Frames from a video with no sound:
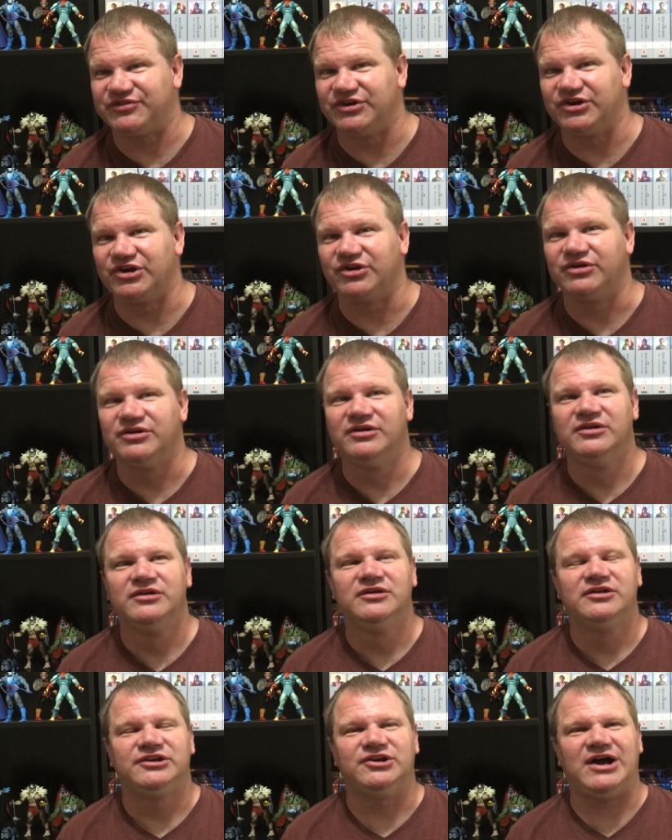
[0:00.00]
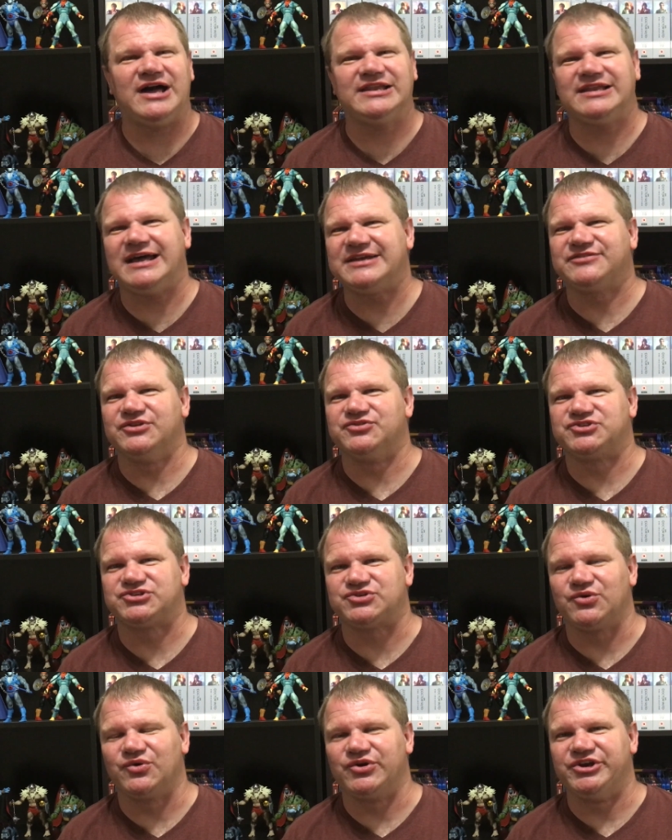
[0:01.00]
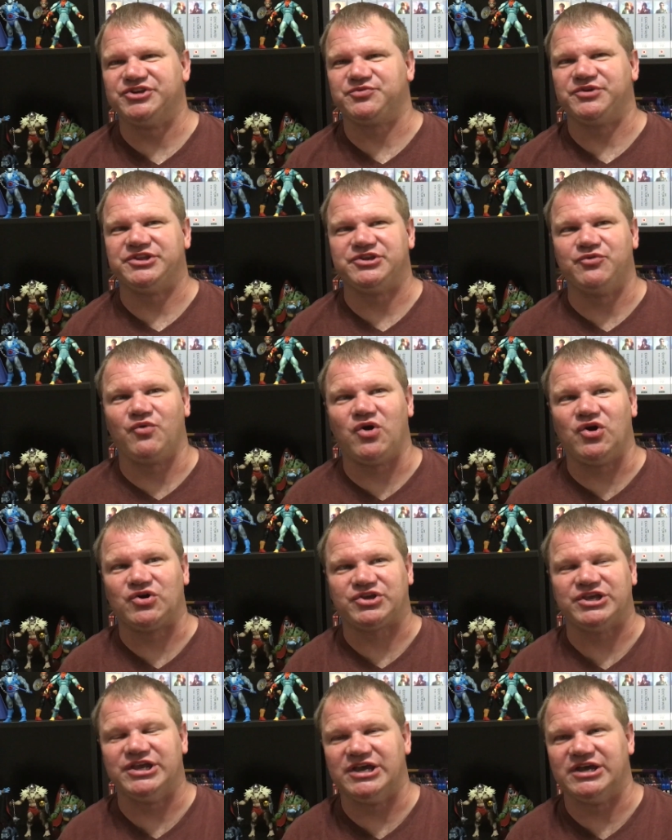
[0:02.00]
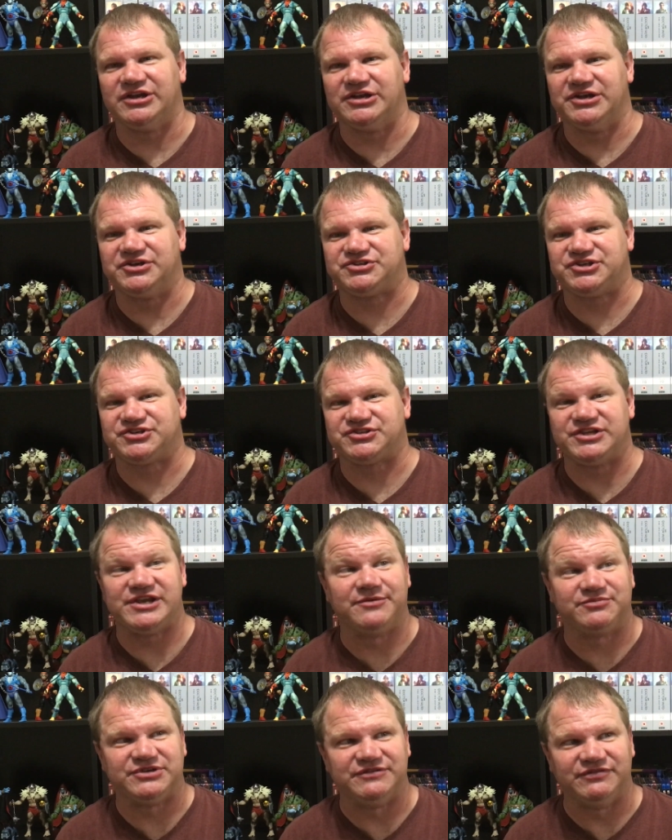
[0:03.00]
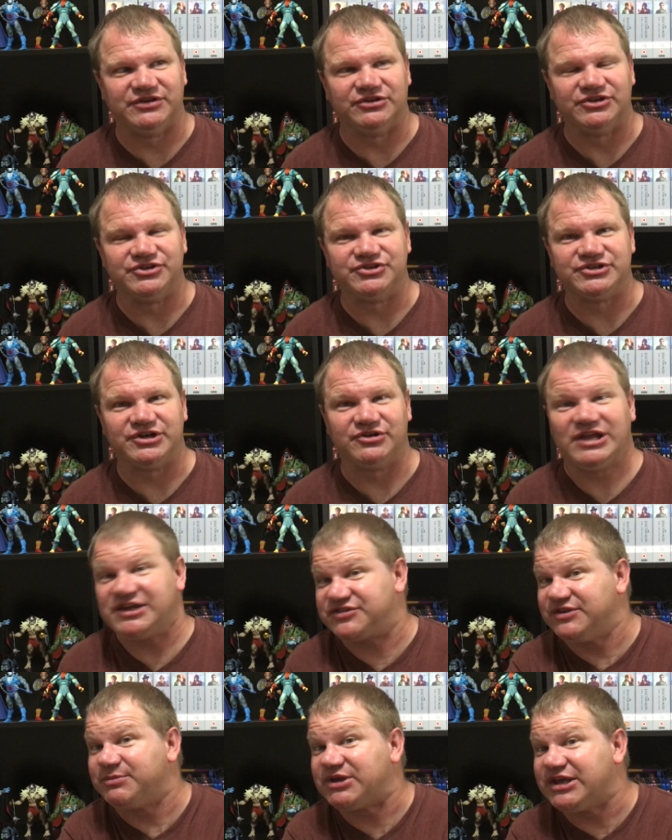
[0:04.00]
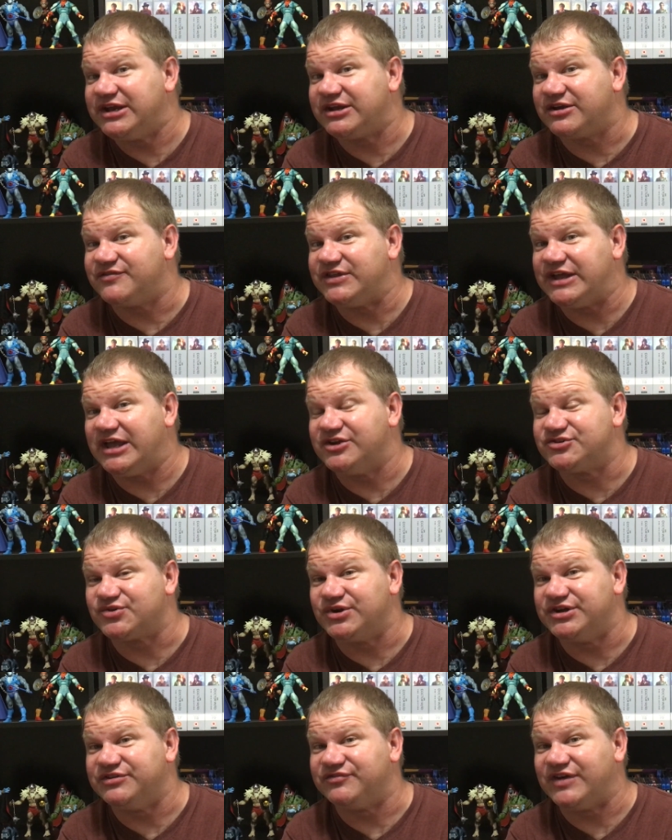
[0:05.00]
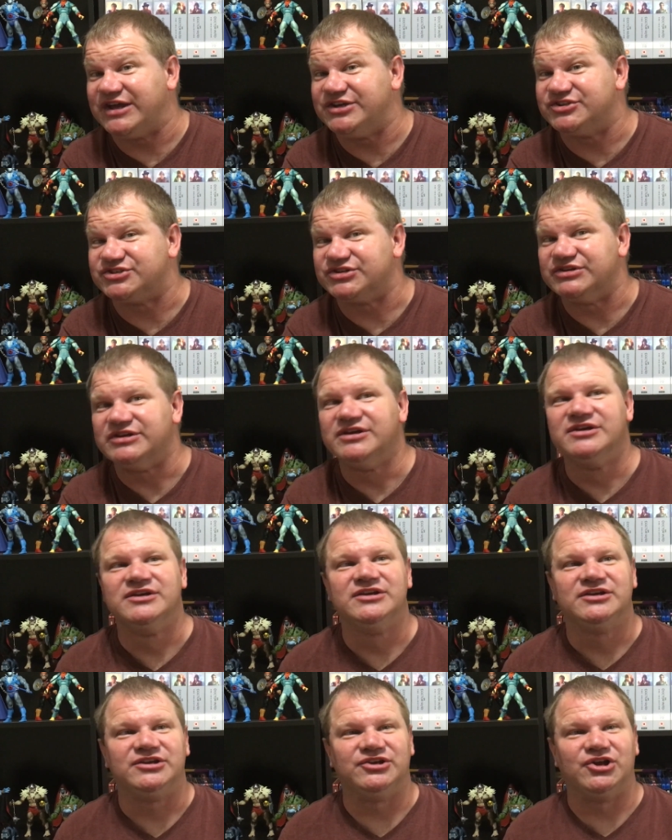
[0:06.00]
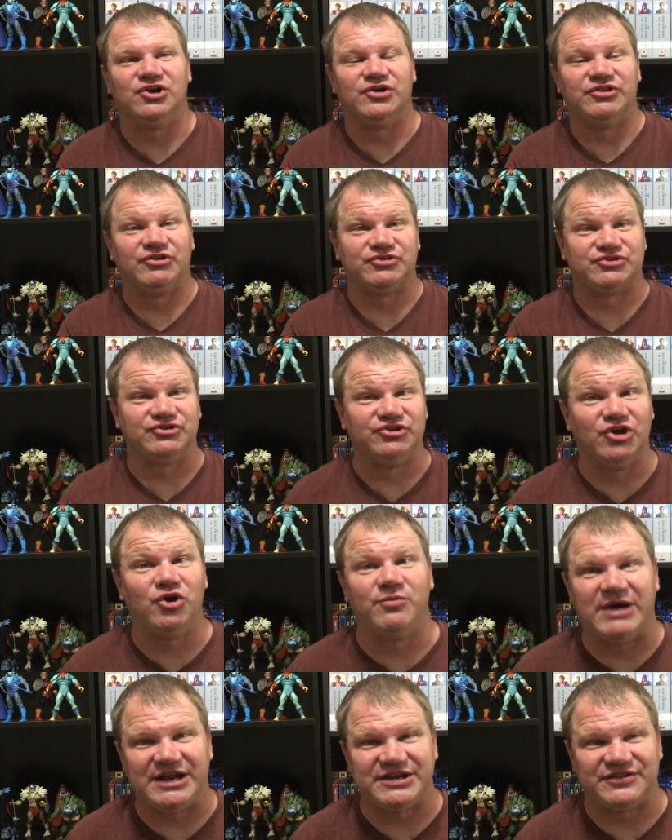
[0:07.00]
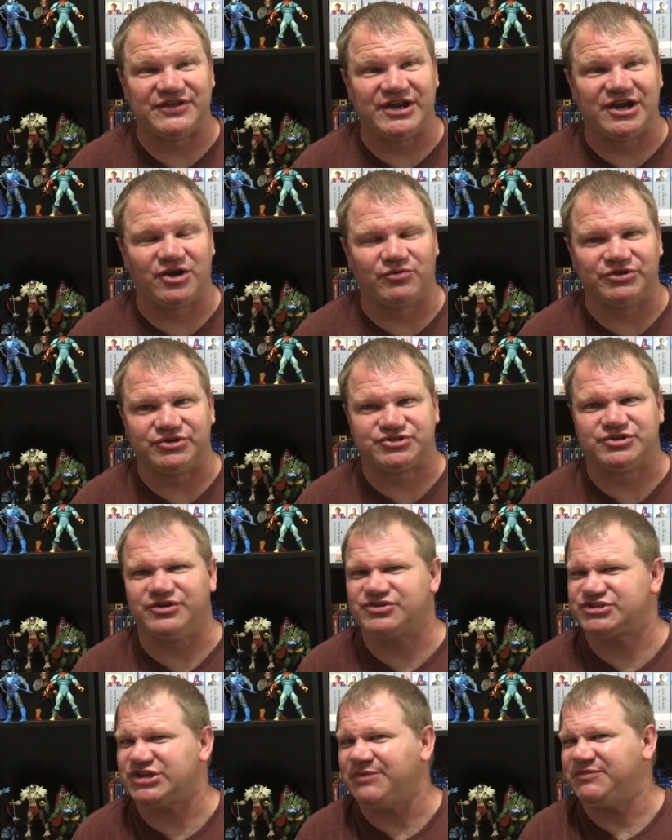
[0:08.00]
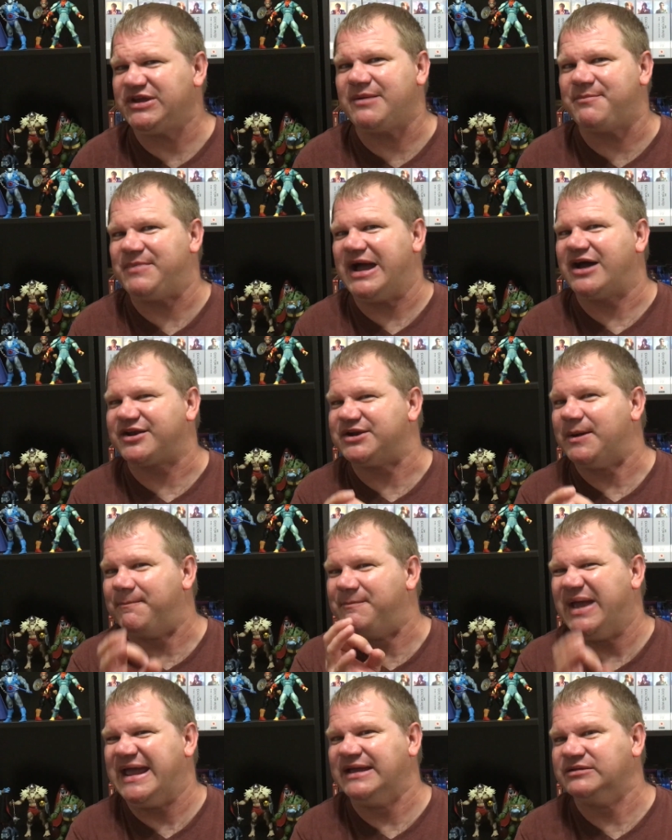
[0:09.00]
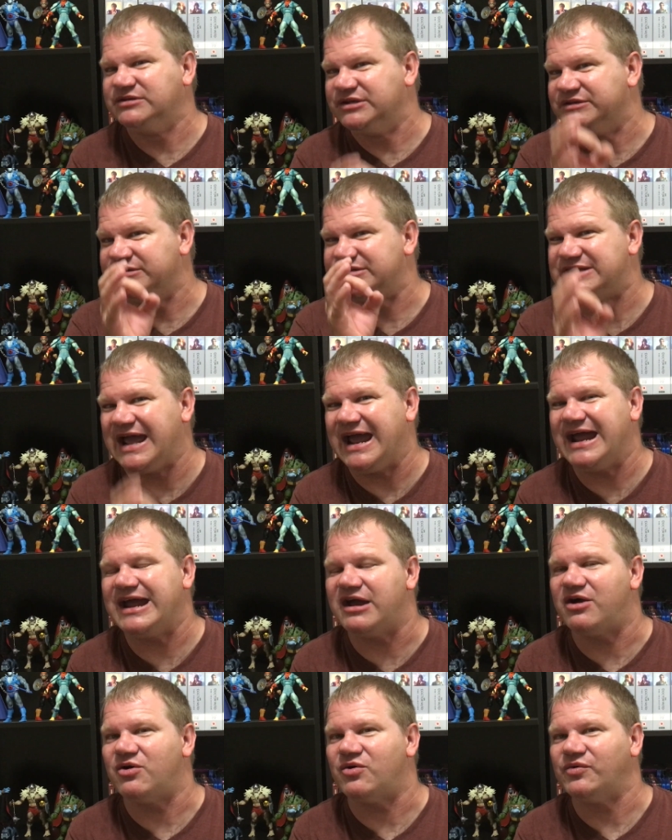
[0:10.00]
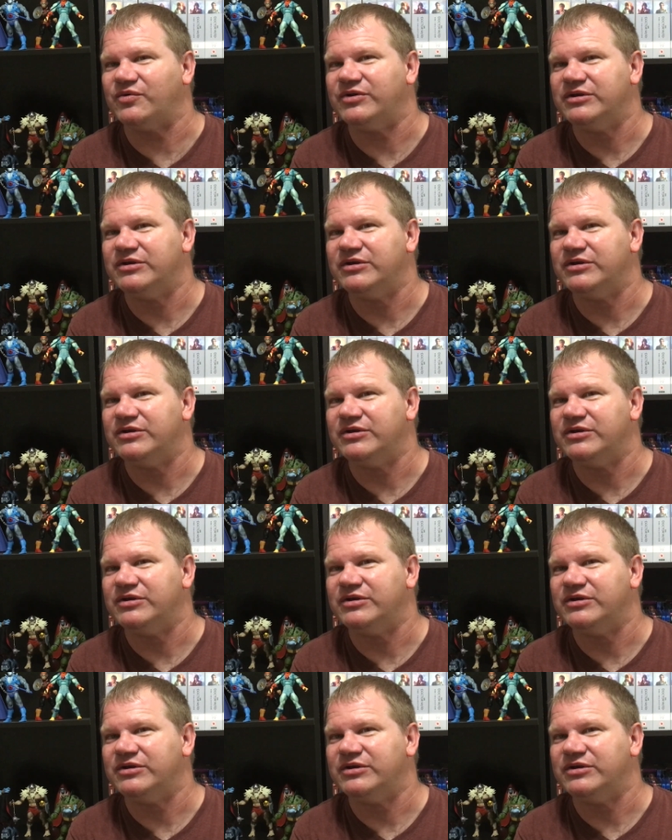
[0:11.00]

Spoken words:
there. You know, I like those stories when you walk in and it's just the empty village. You know, like the beginning of the Android Invasion. You know, and there's nobody there when there's something about an abandoned town